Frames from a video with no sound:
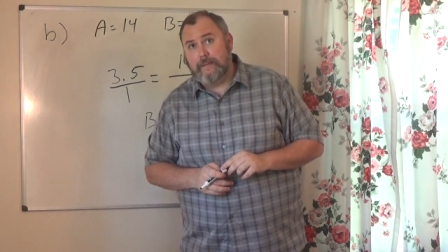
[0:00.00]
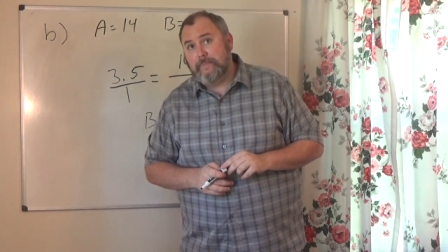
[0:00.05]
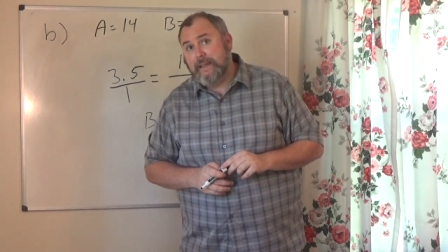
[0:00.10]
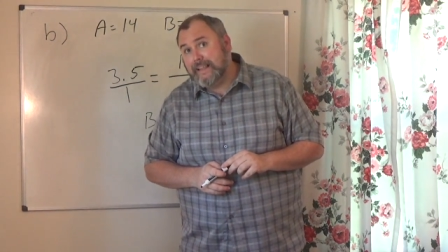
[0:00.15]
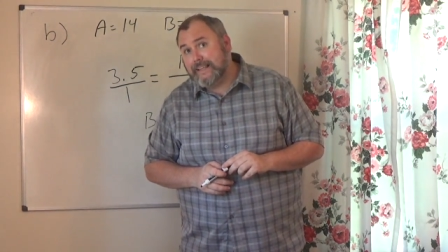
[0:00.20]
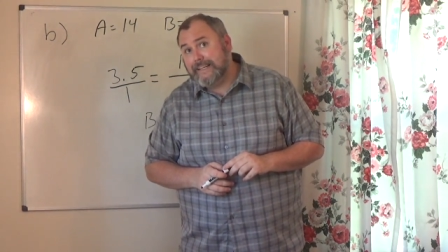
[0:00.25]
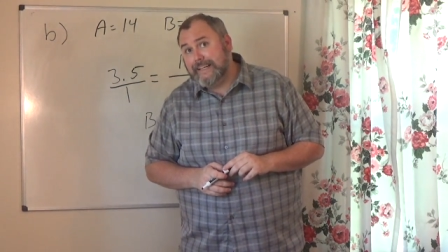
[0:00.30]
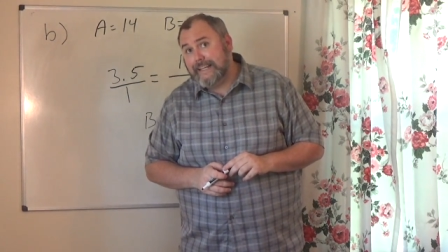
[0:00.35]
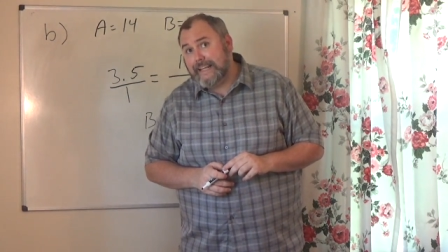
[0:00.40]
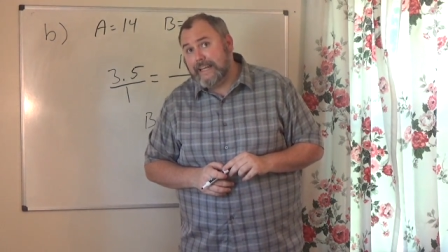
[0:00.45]

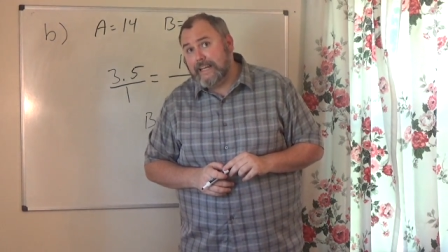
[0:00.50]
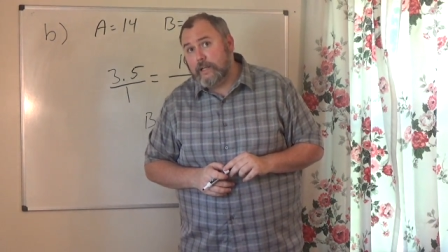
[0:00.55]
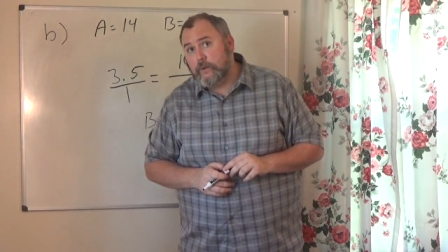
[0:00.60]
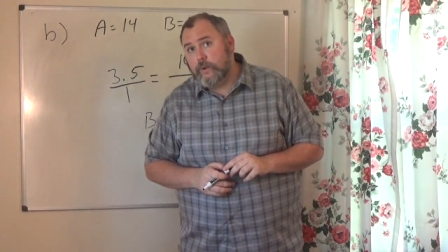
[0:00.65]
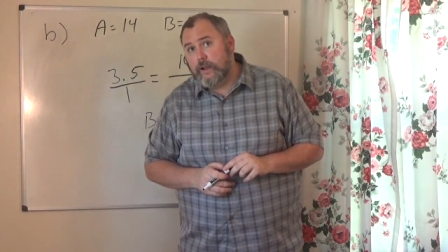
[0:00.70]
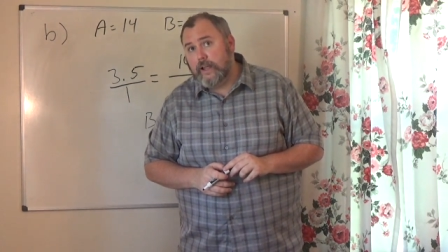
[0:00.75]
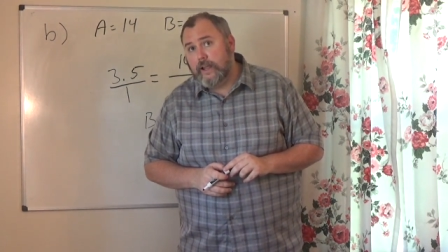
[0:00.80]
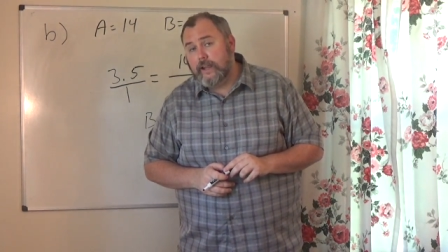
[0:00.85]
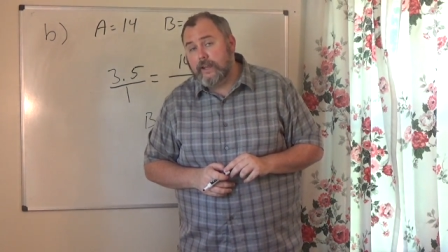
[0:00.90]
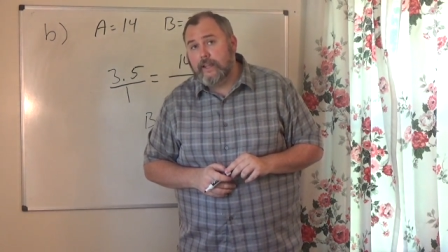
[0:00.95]
ability
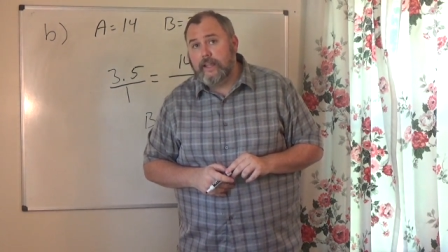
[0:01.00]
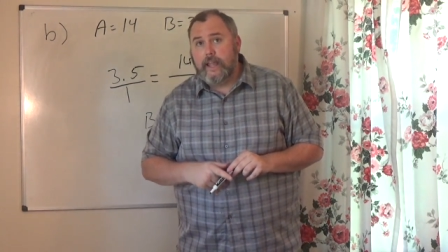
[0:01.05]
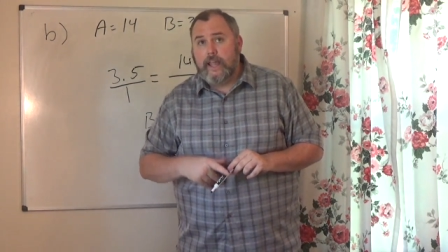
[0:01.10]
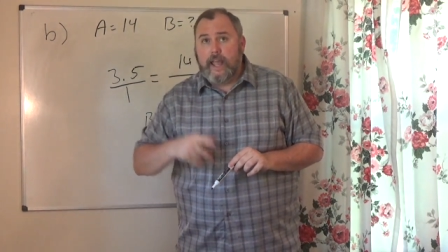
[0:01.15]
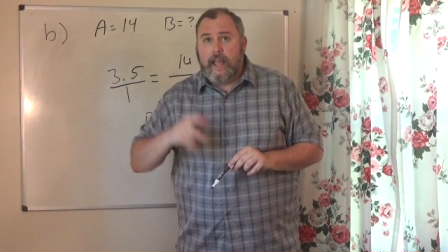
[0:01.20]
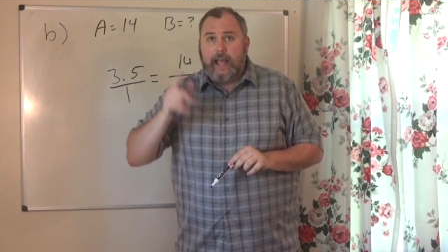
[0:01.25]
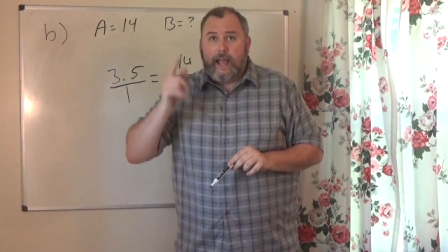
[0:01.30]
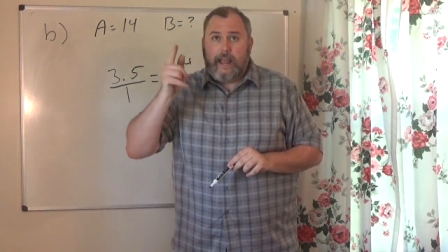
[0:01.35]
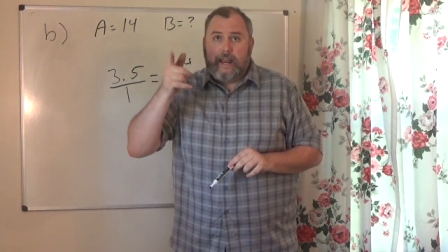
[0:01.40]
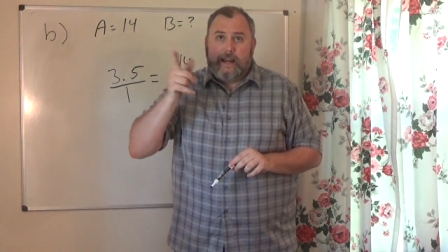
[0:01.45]
anyway,
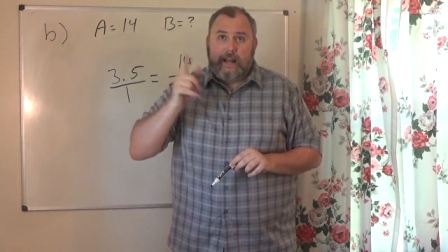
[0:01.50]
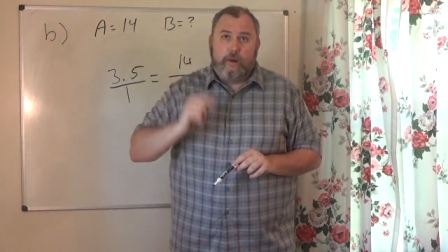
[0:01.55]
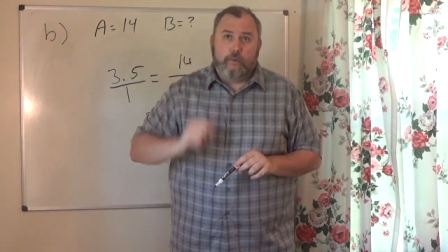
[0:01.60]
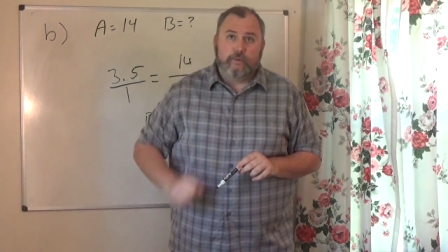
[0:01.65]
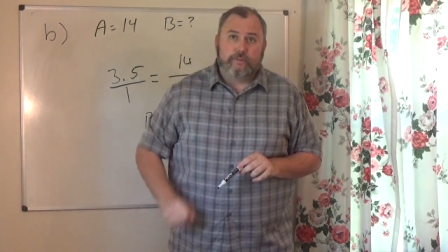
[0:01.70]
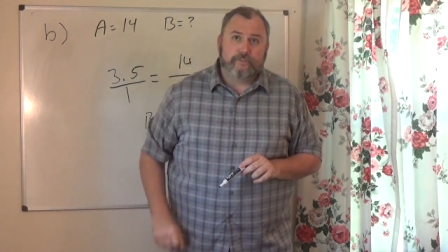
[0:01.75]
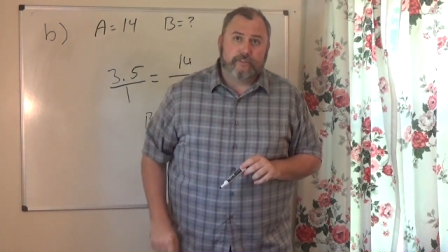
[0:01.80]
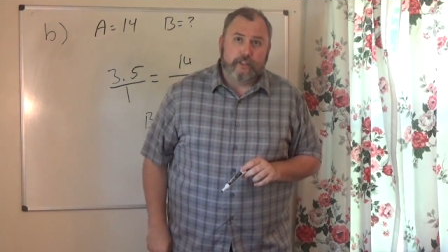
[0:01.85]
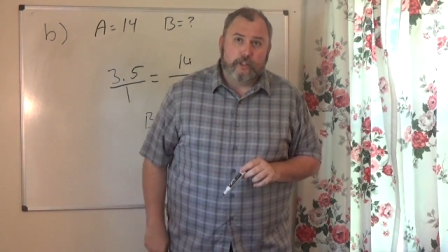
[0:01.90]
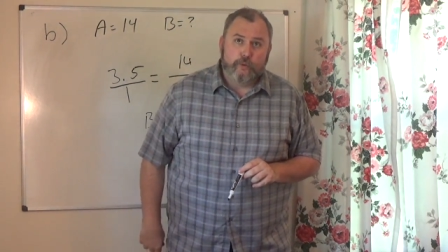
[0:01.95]
and I will
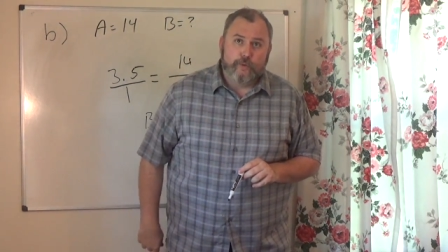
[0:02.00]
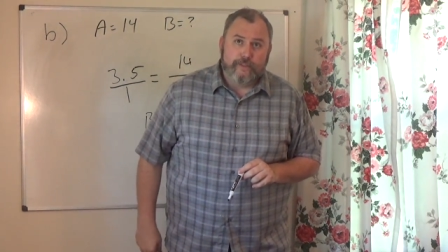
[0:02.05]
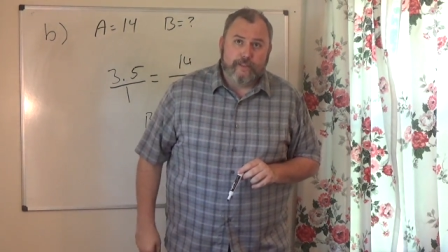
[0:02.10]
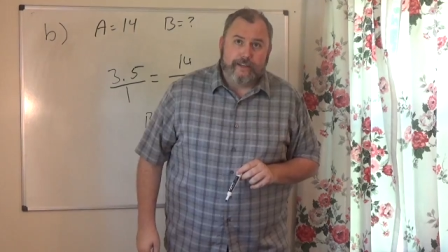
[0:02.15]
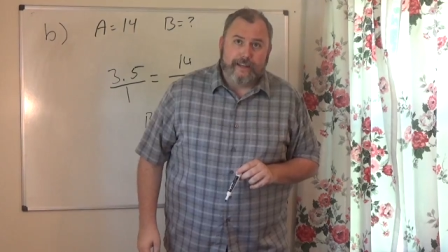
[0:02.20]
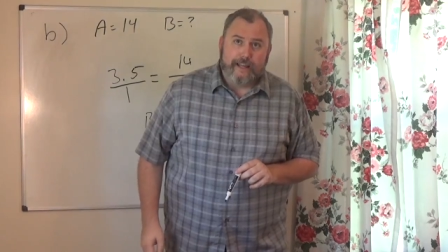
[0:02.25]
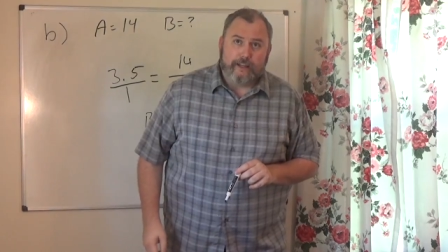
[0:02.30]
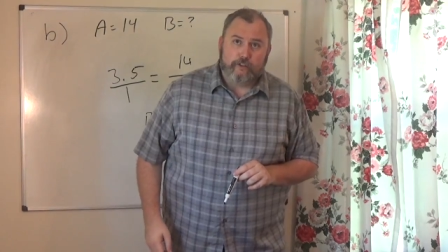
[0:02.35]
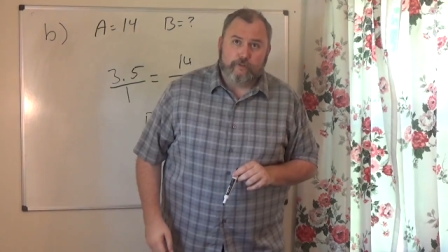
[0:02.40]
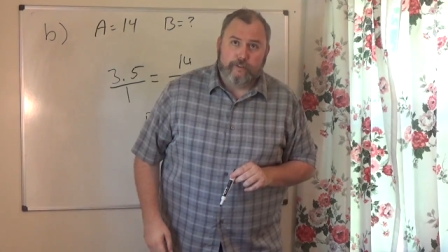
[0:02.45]
see you in the
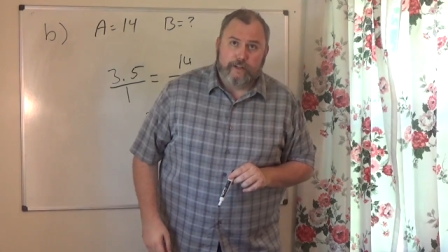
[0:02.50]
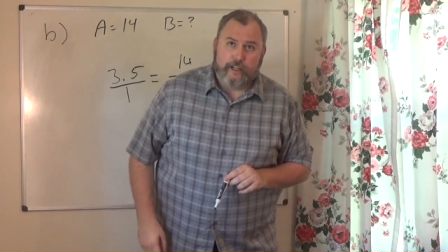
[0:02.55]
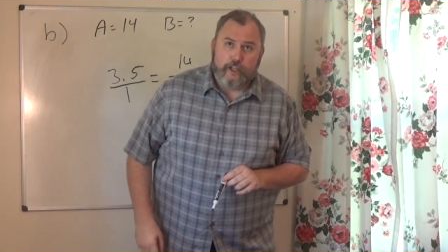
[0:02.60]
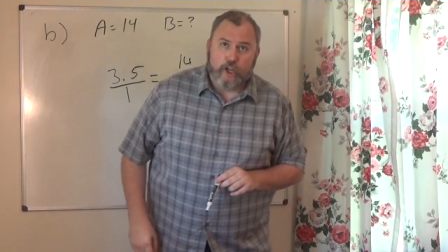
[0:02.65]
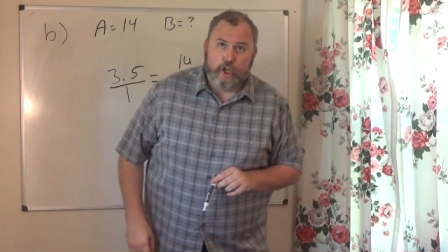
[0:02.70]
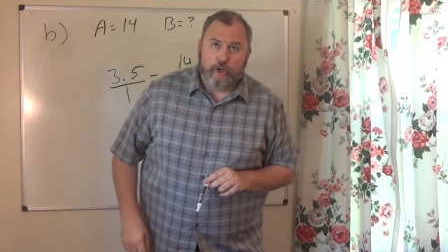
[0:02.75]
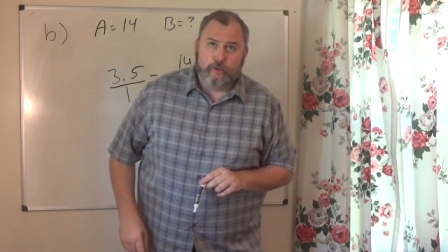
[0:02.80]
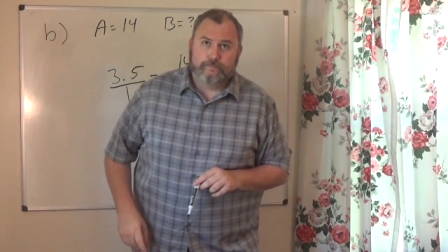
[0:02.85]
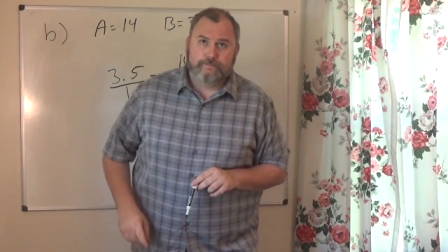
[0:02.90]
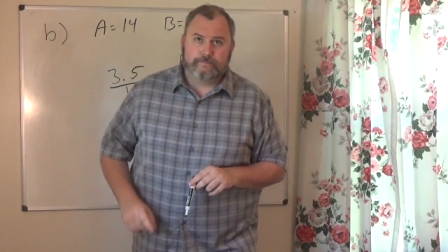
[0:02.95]
next
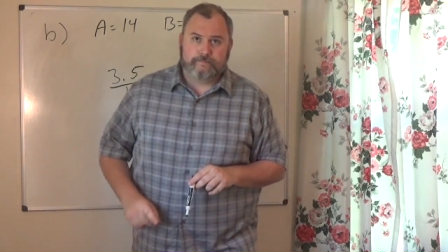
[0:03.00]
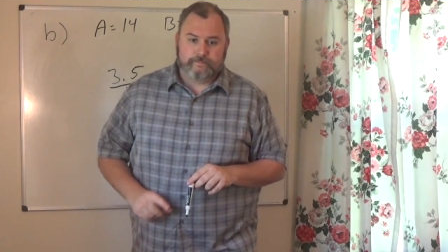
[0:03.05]
video.